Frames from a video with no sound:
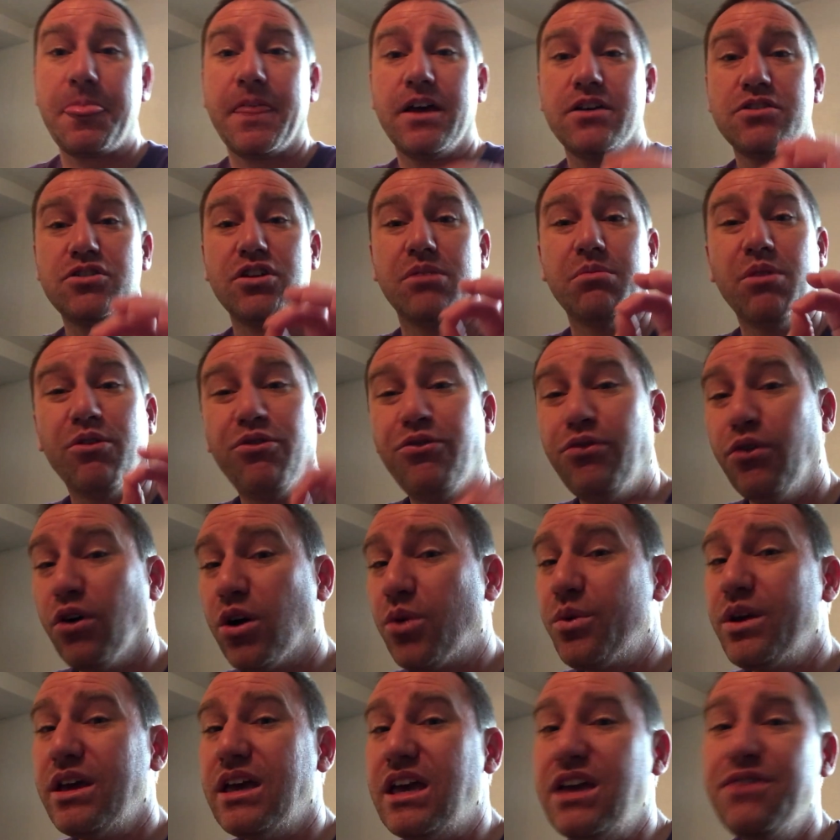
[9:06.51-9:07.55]
So before
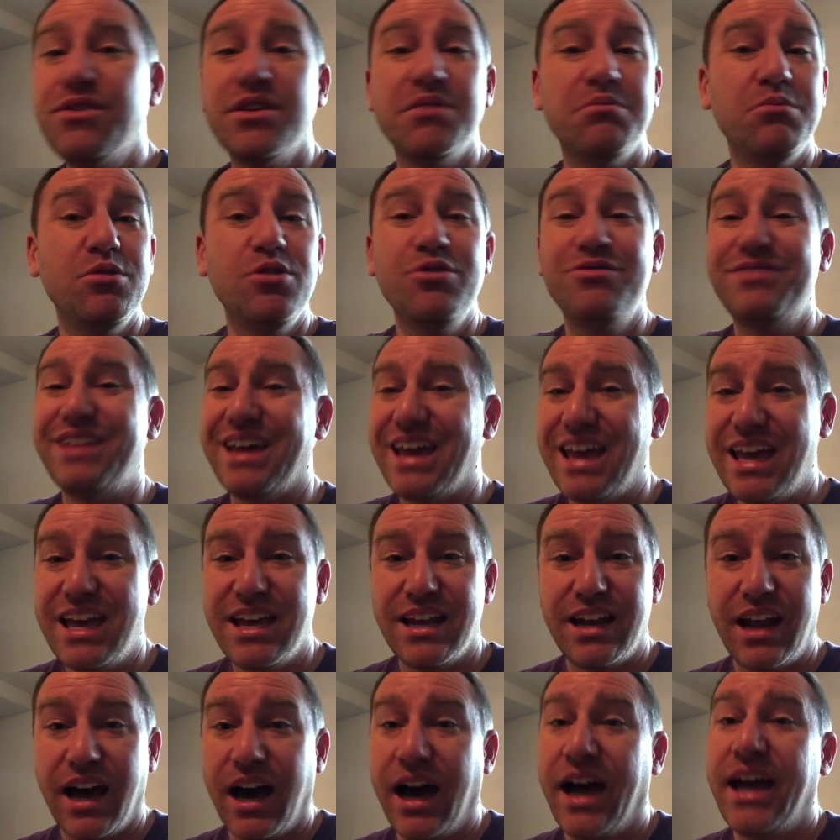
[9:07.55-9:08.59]
we even moved
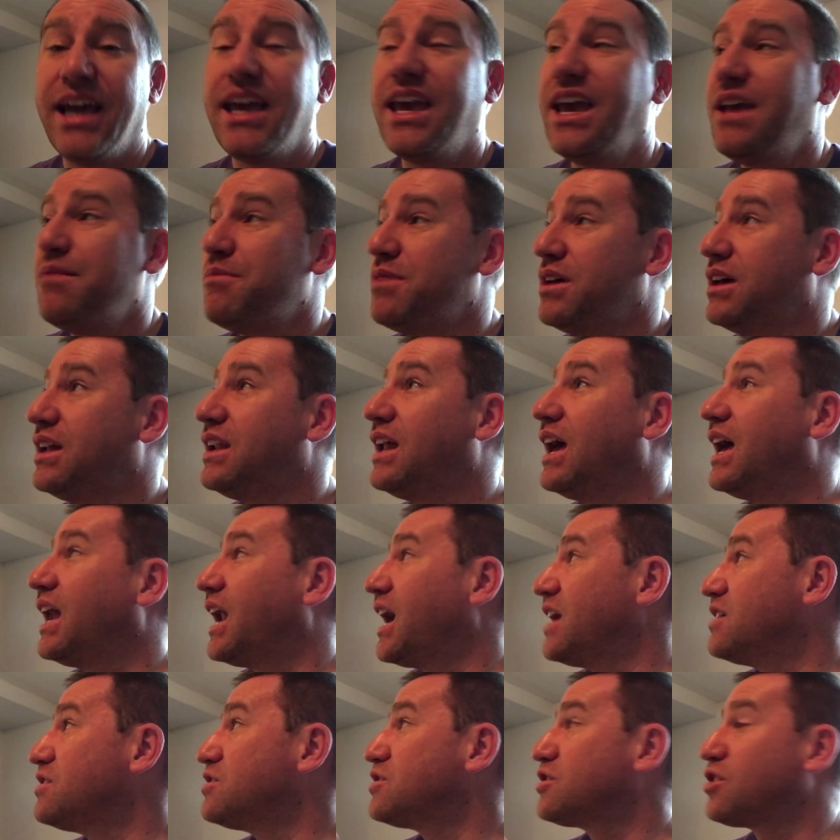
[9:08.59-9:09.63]
in, I came in and
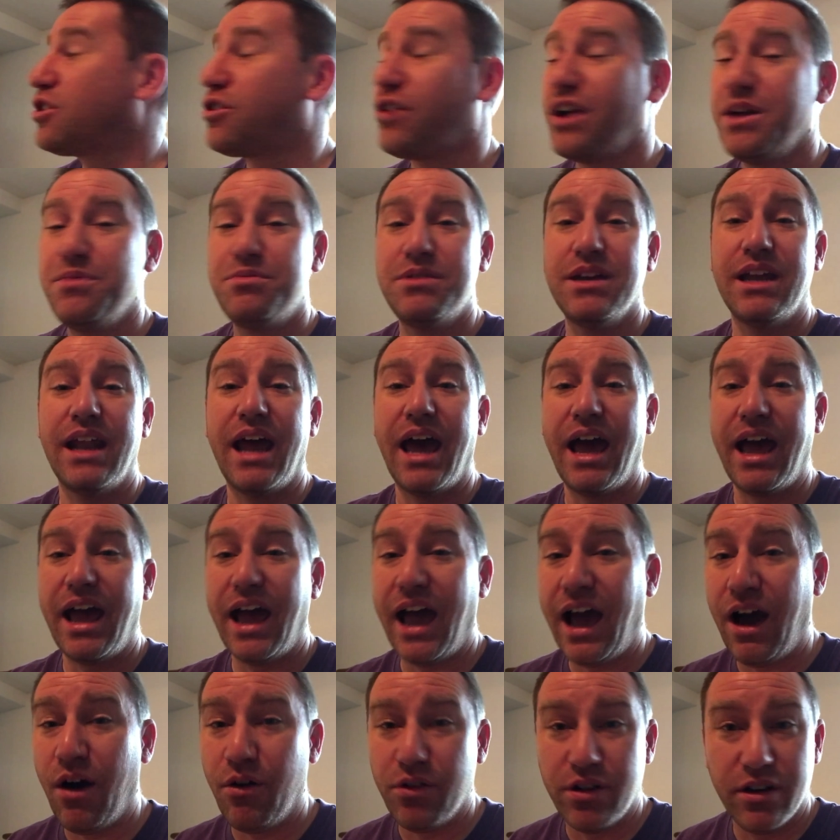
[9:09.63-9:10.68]
I scraped it
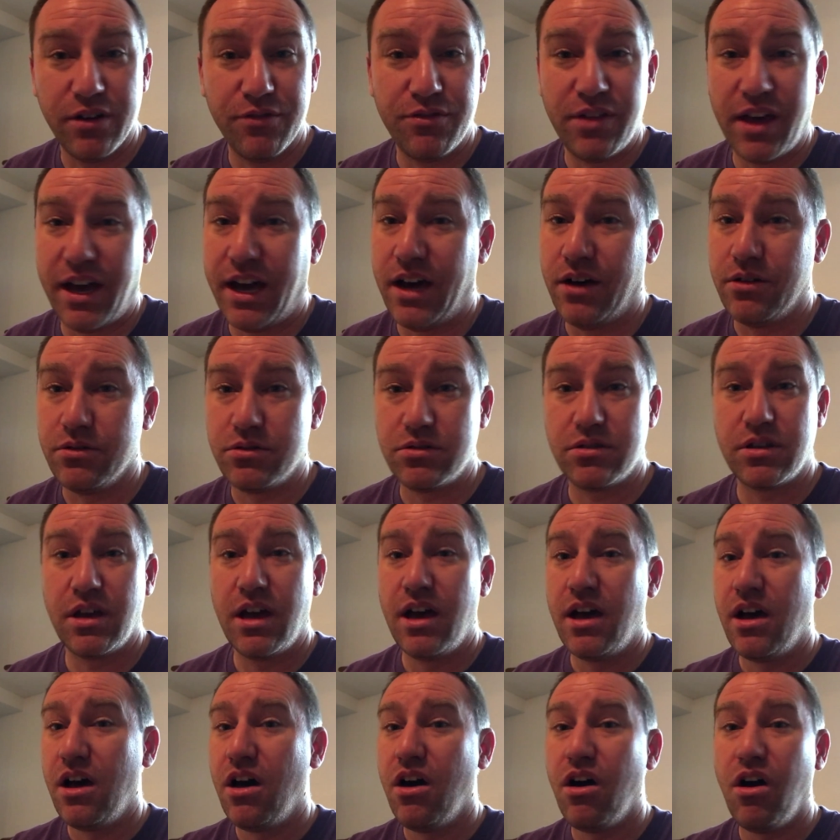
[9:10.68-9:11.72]
out of the house.
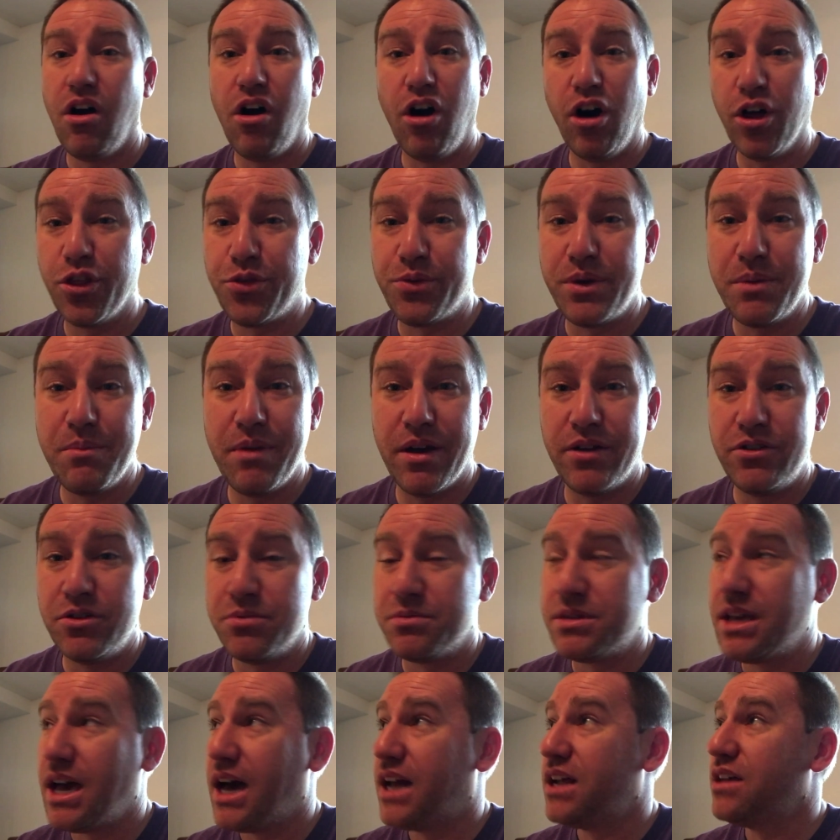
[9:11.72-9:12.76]
All 3
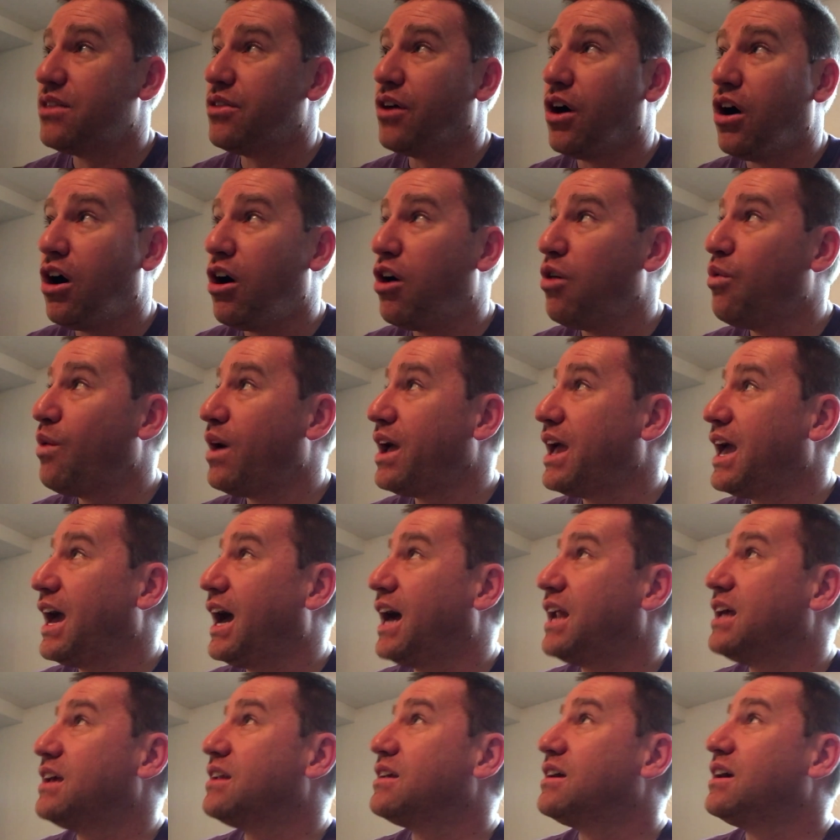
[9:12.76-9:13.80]
bedrooms had it, the hallway
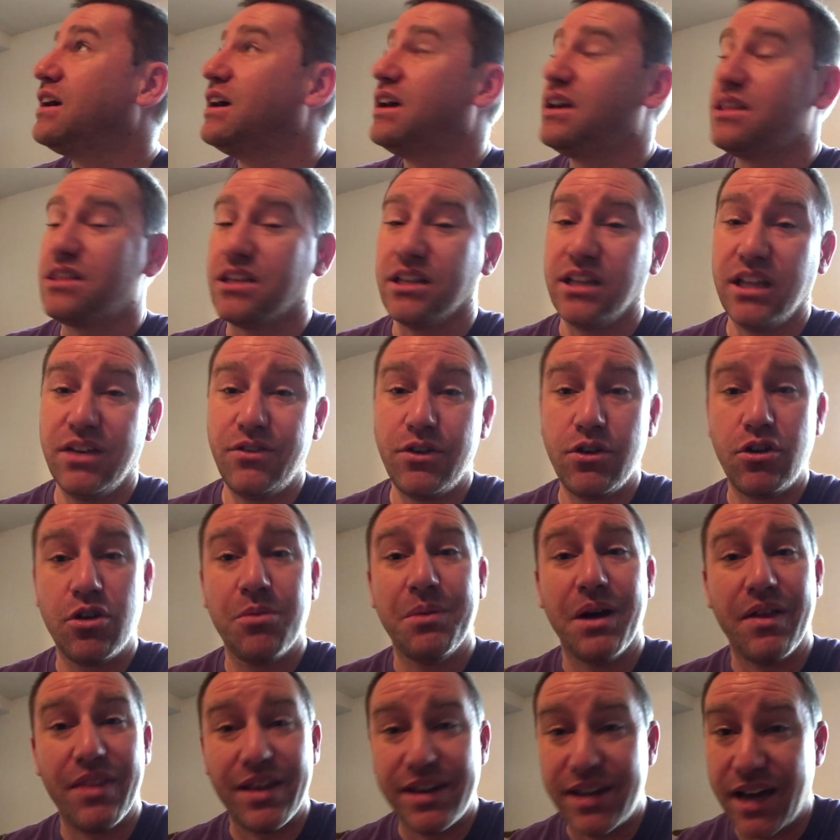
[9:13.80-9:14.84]
had it, the living room
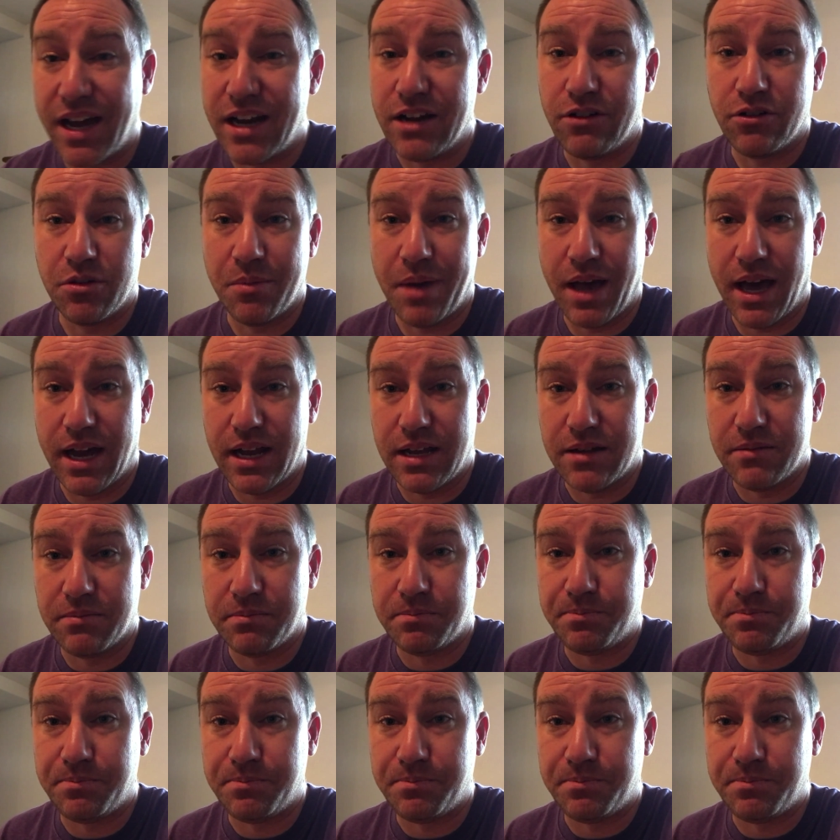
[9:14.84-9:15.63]
and the dining room had it.